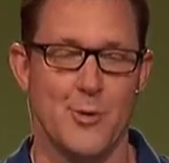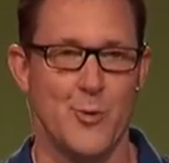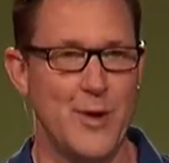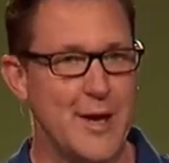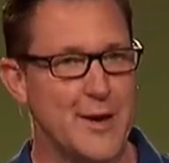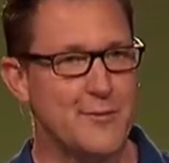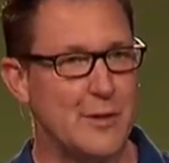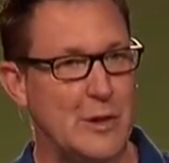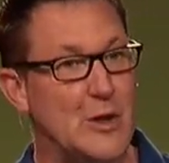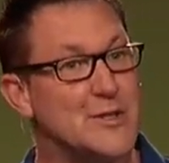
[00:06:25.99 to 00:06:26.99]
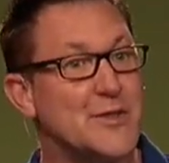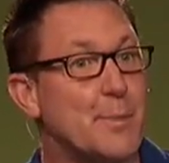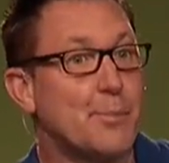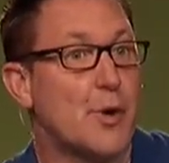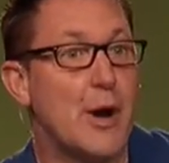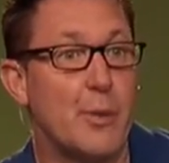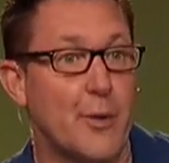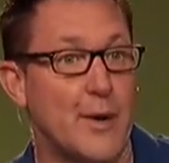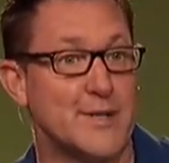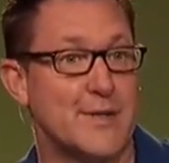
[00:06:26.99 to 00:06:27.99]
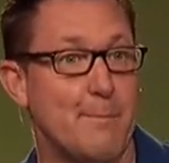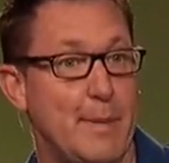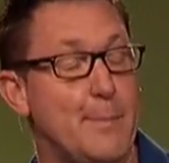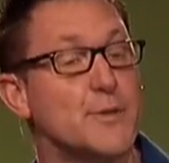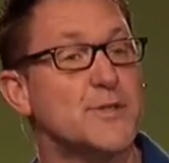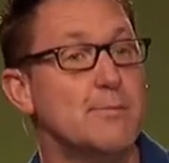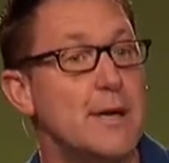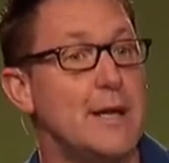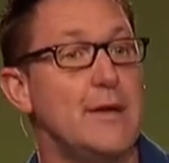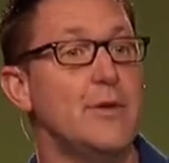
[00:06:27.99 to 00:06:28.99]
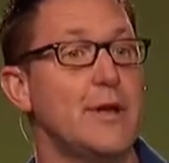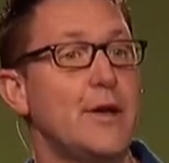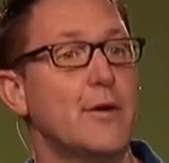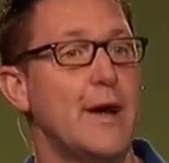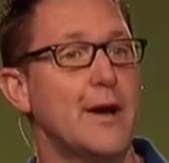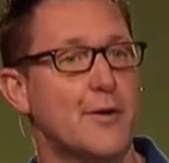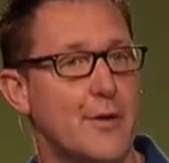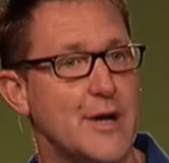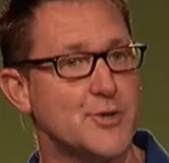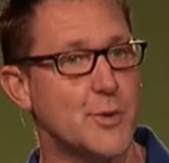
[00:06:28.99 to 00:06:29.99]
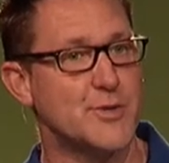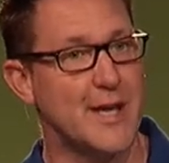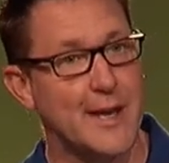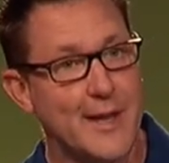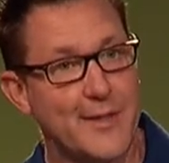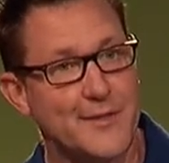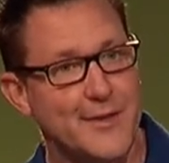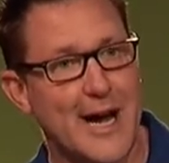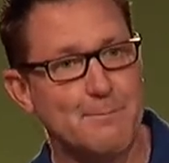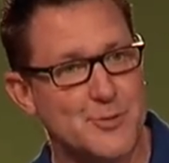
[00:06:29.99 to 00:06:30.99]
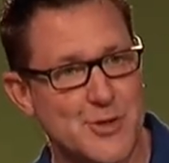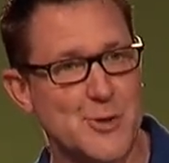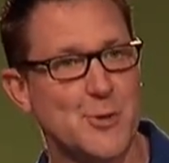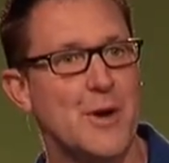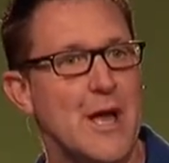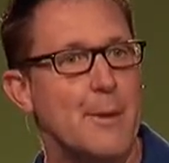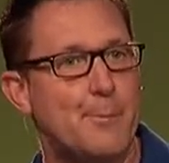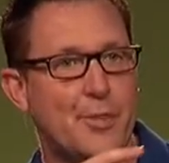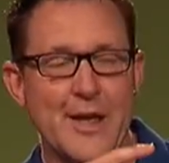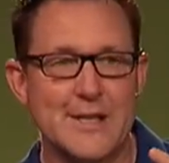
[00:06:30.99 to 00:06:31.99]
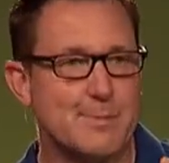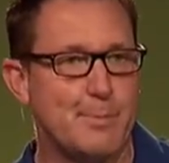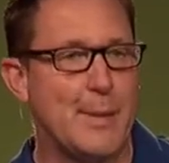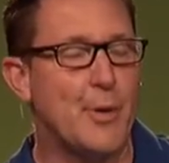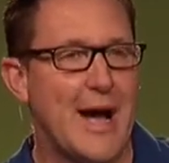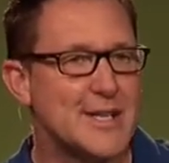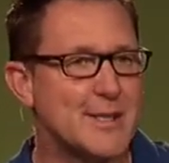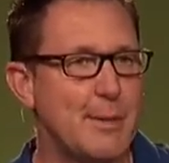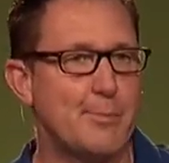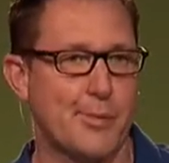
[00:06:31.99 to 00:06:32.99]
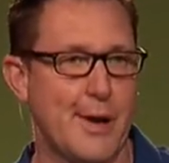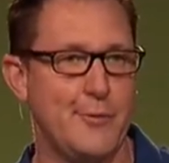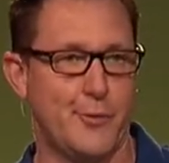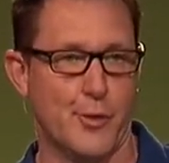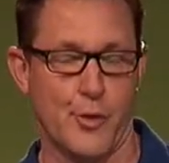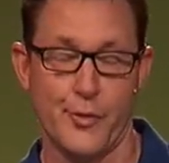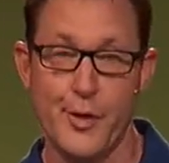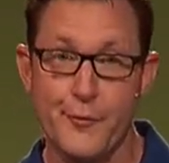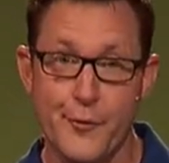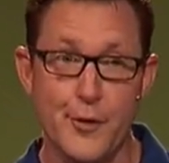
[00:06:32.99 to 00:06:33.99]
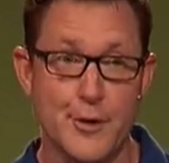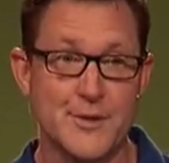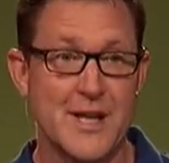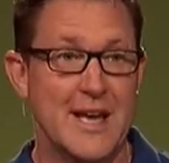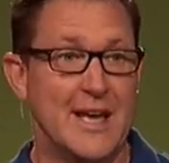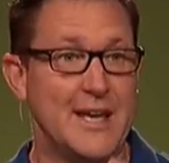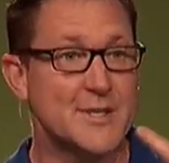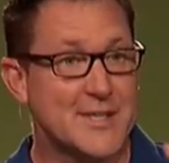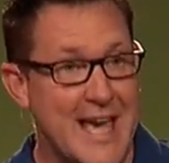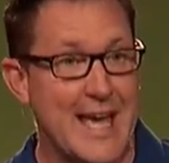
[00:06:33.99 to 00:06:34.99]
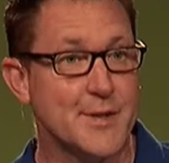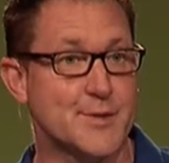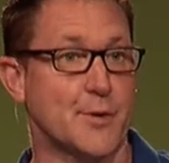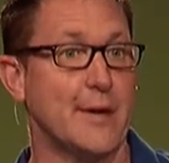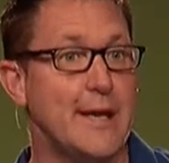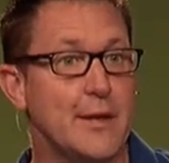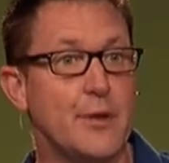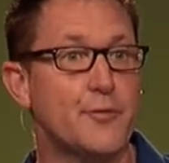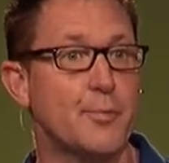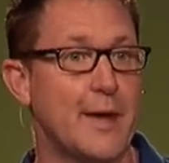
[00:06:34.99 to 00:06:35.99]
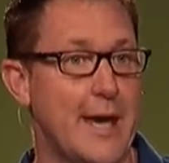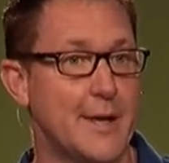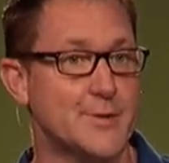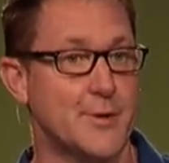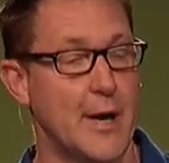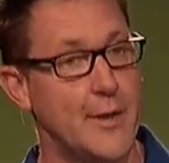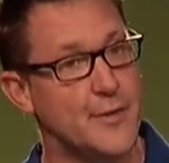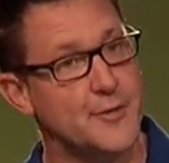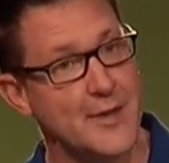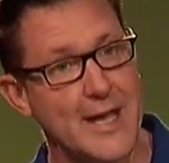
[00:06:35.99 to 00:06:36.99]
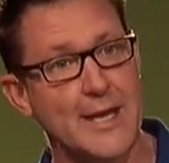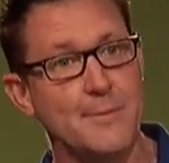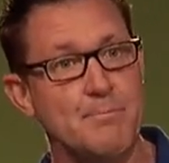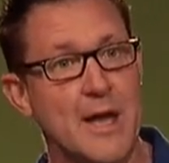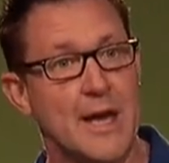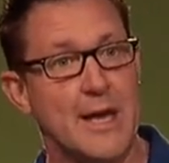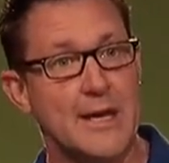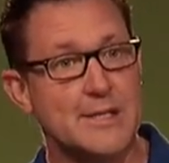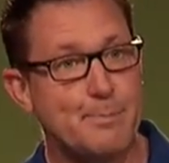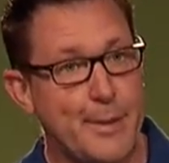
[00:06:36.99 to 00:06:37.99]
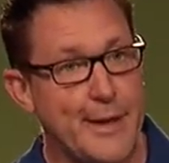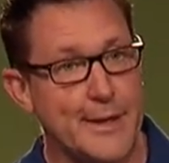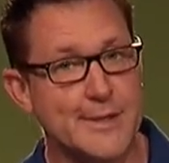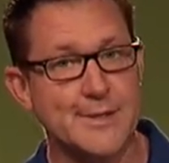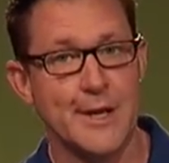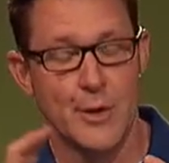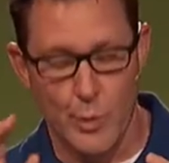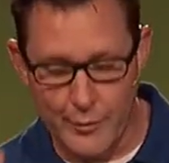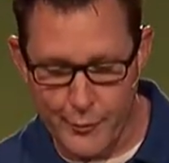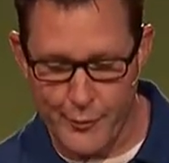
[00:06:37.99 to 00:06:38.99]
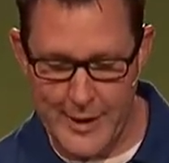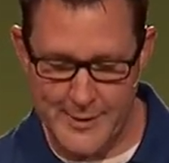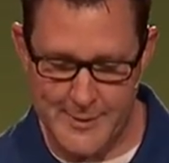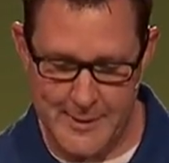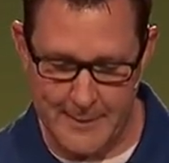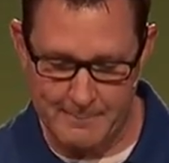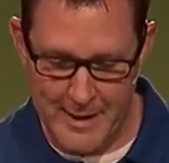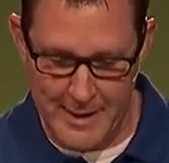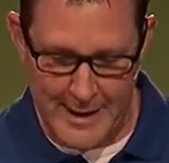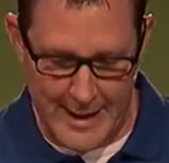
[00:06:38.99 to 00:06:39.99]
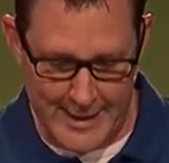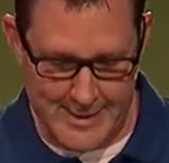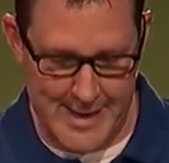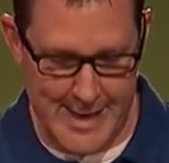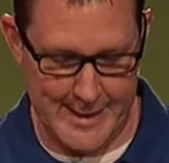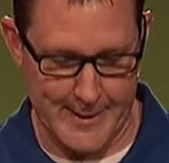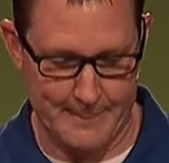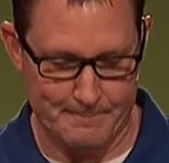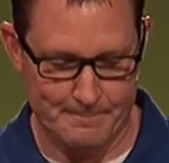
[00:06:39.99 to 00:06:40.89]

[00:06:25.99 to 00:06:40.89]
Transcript: We have looked at the prayer requests that people submit even here at Crossroads. And in the top two, things that people ask to be prayed for. The first is cancer, healing from cancer. And the second is peace when facing anxiety.